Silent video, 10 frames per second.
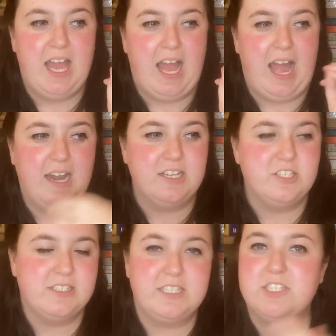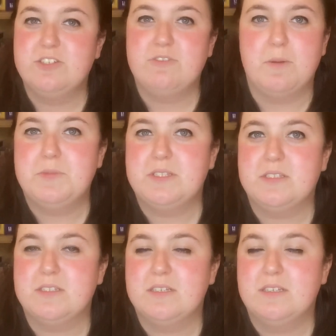And it just
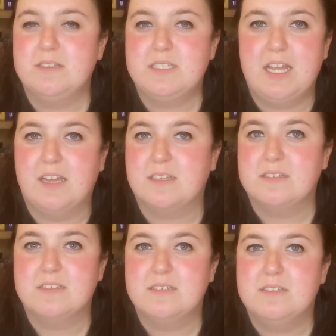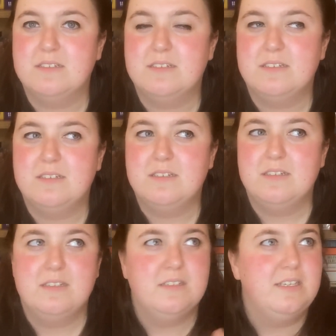interrupts the text.
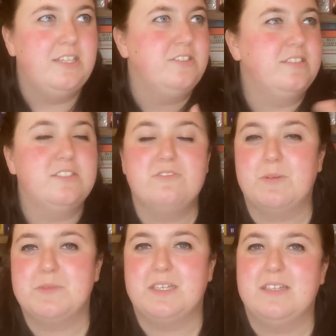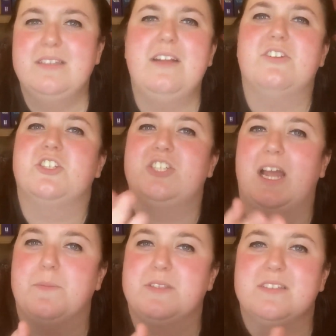It just interrupts it. There are
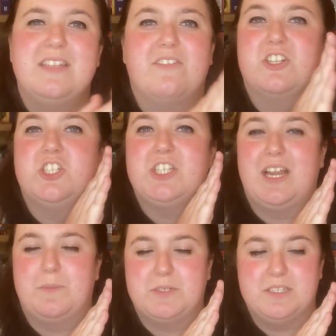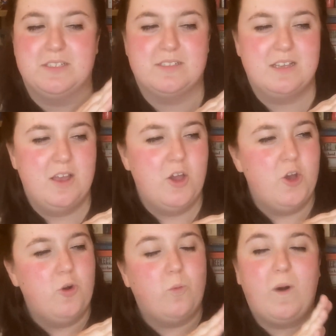chapters.
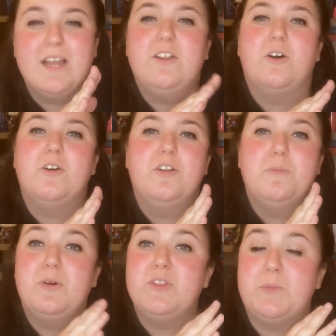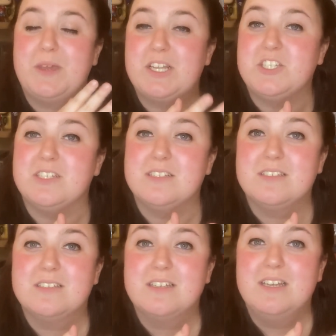Why not put the
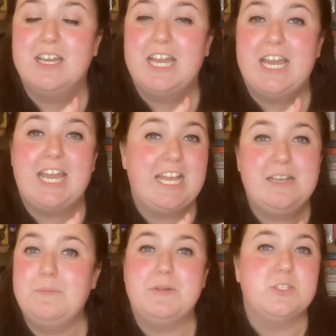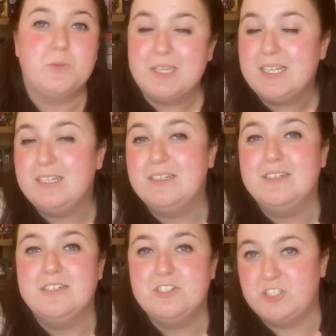pictures in between
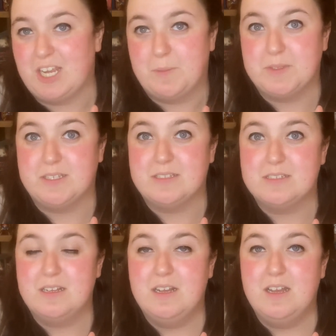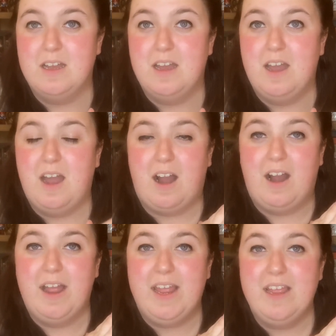chapters?
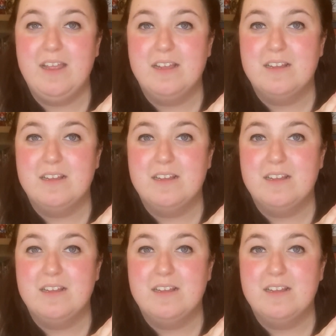I'm